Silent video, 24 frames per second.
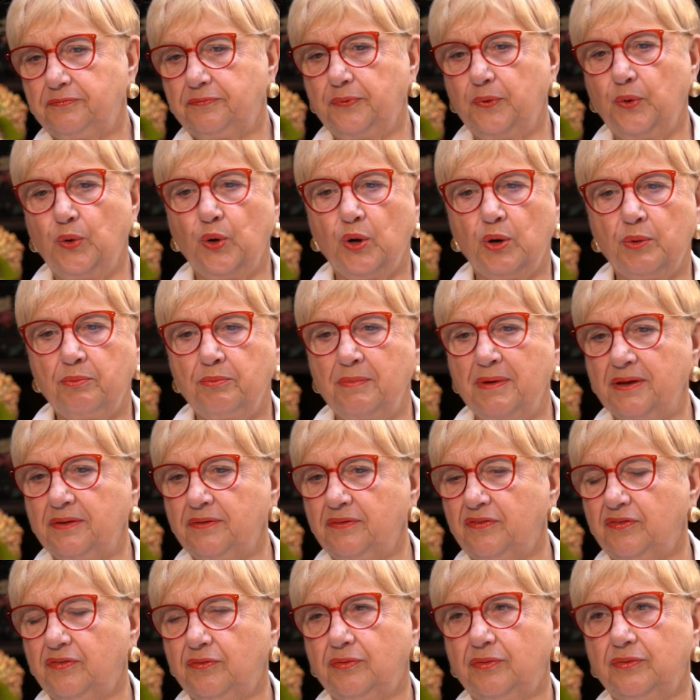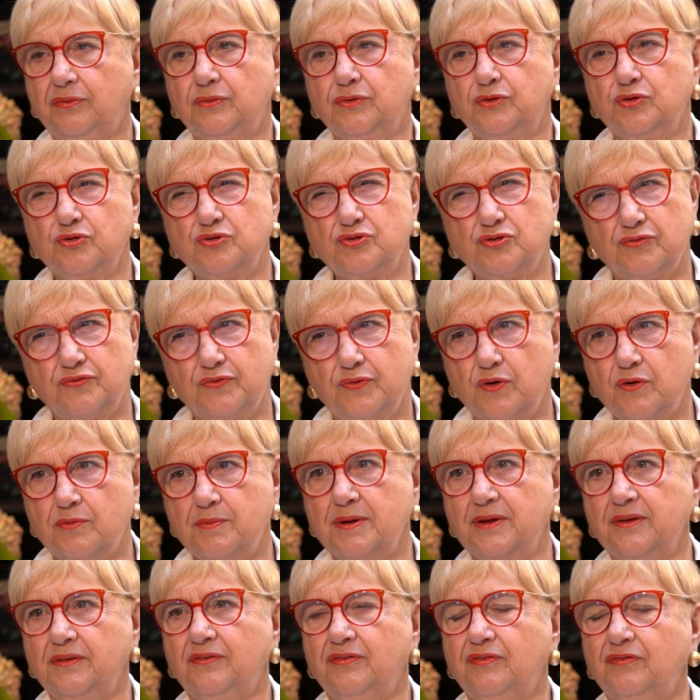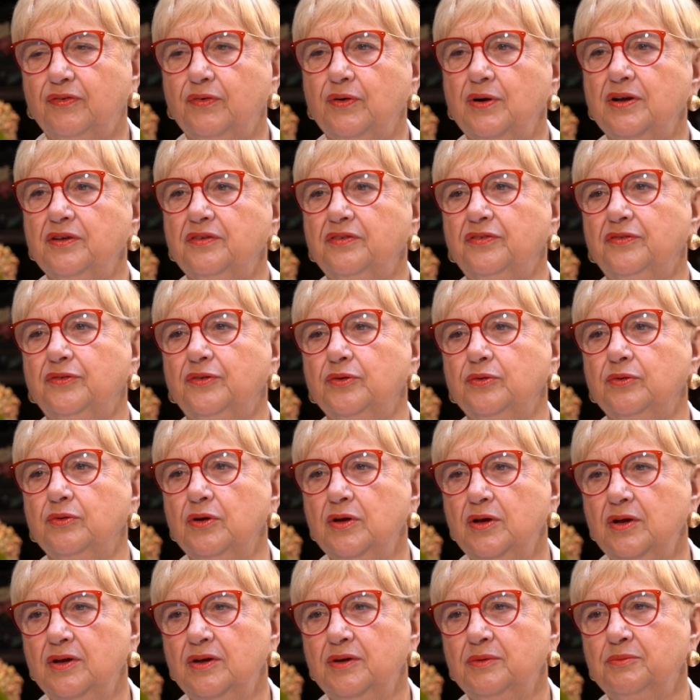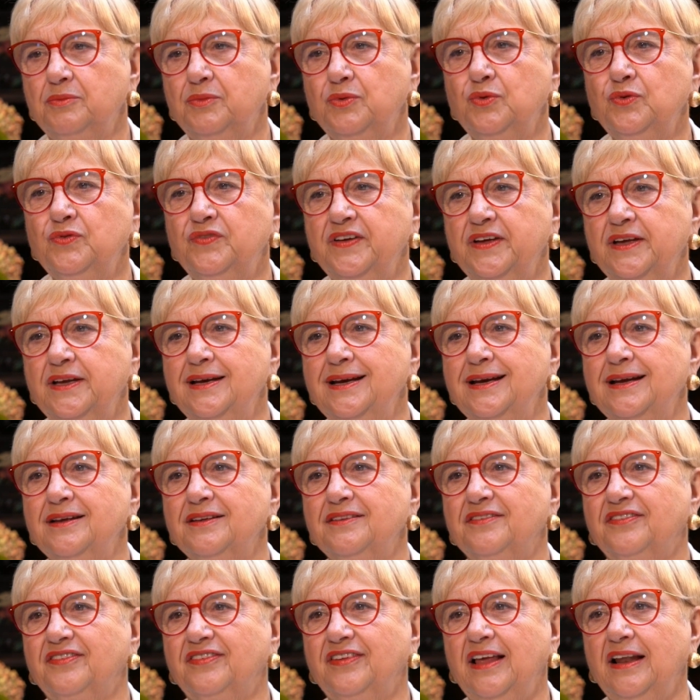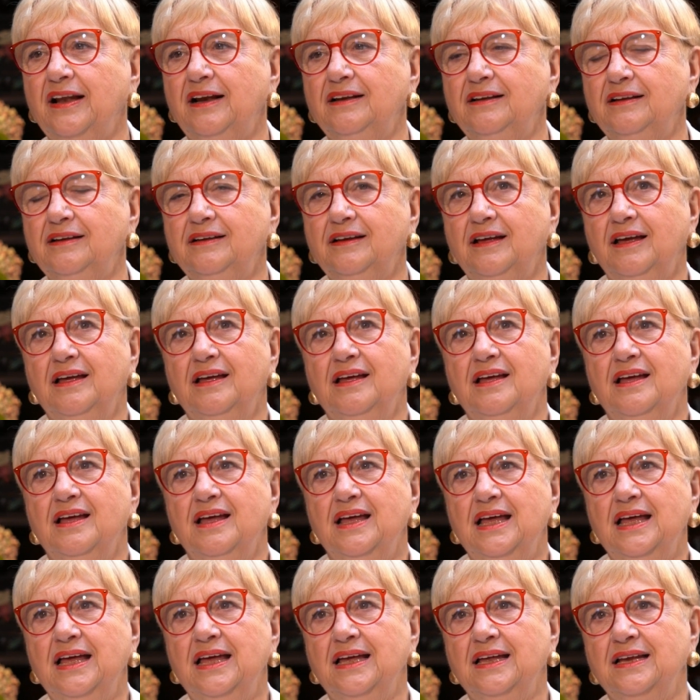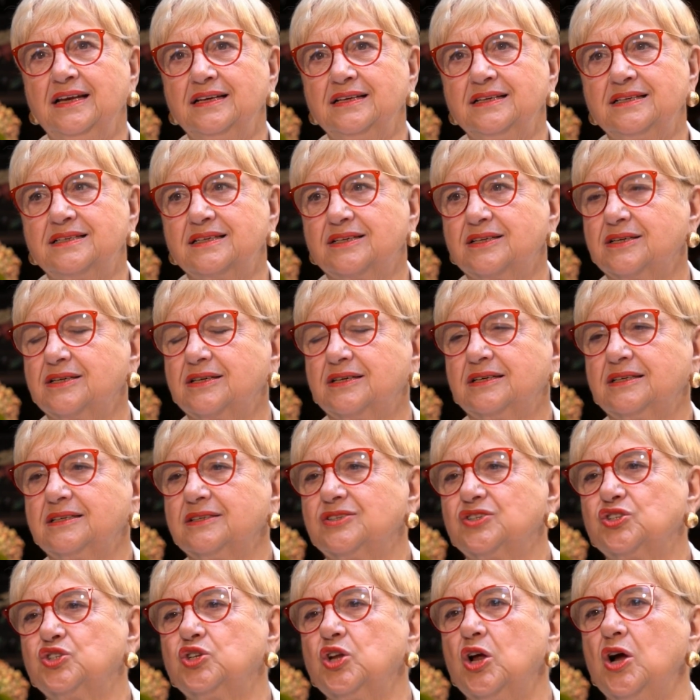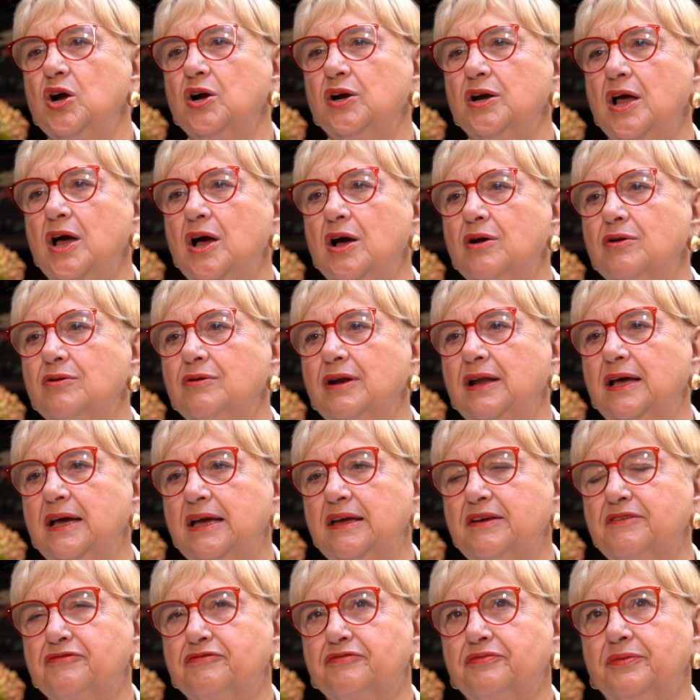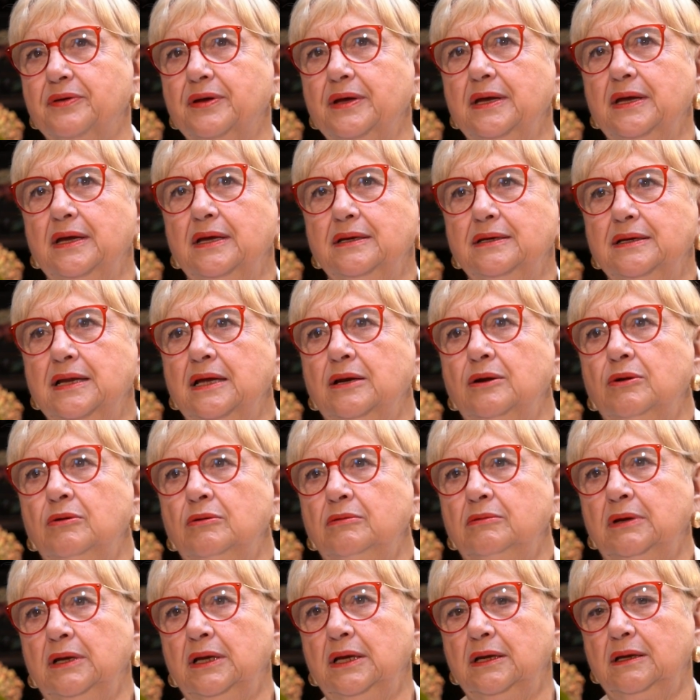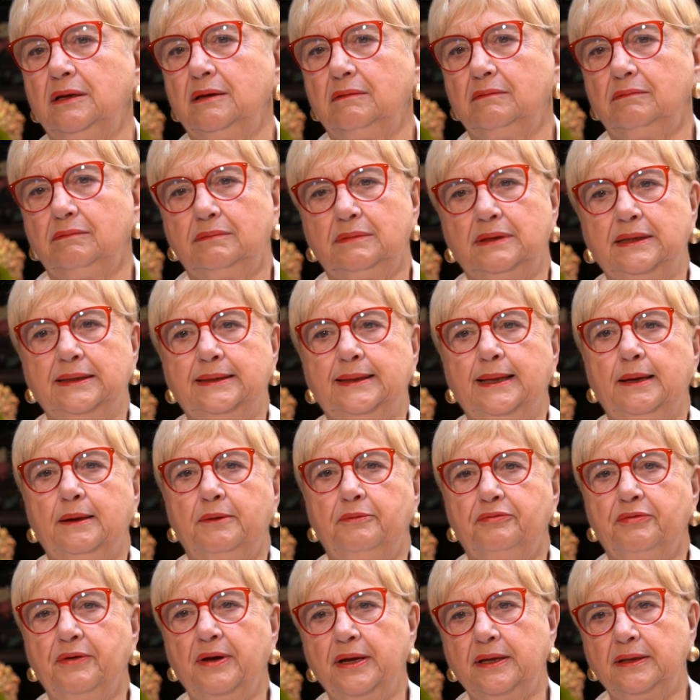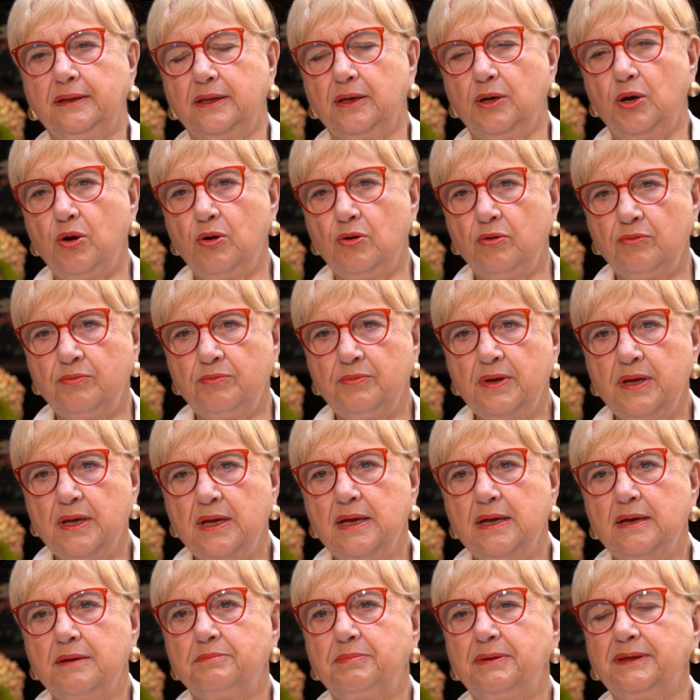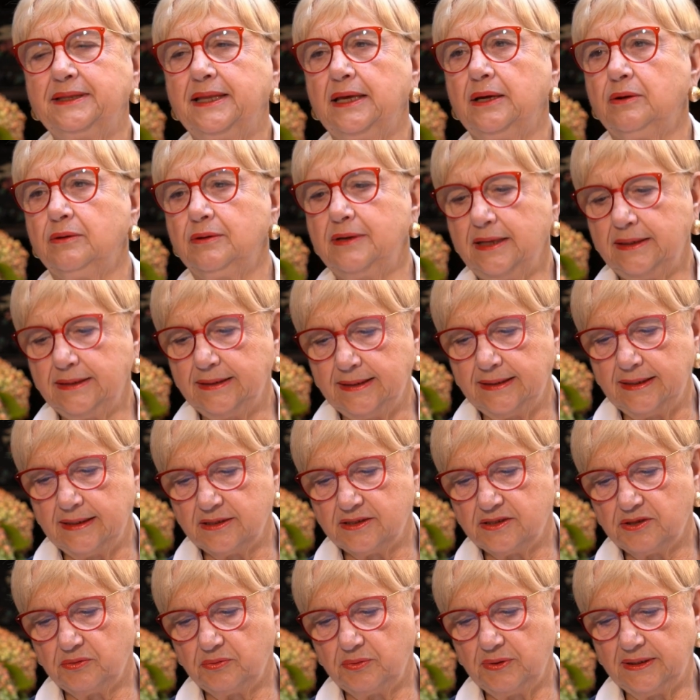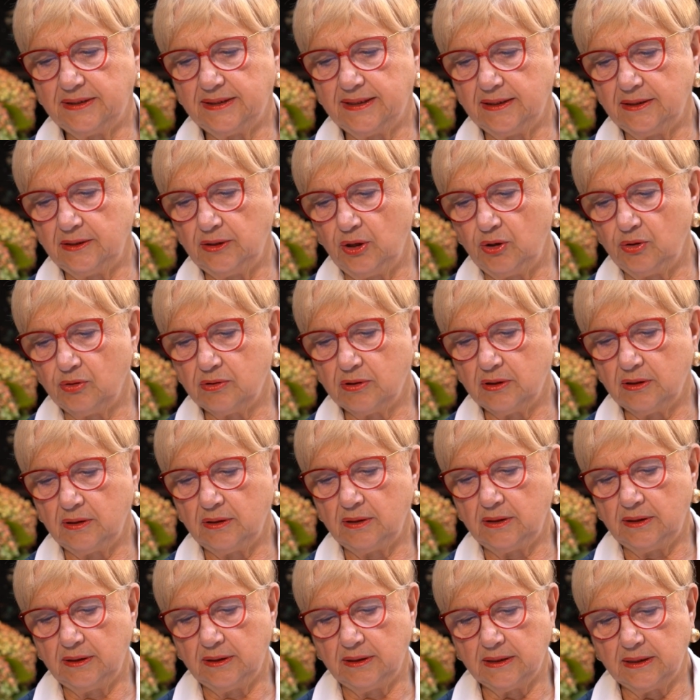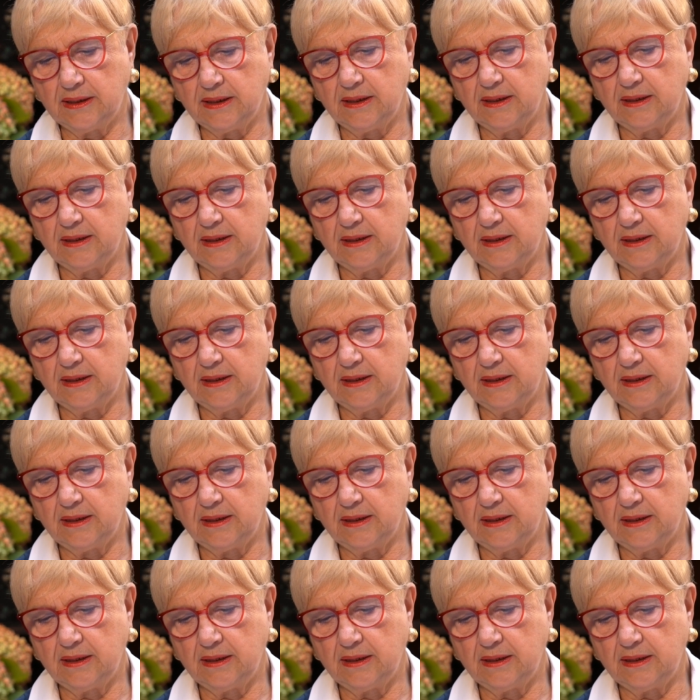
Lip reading: 4 months, 2 to 4 months, for us to move in, settle, and start our life. Not only did they find a home, but they connected us with the local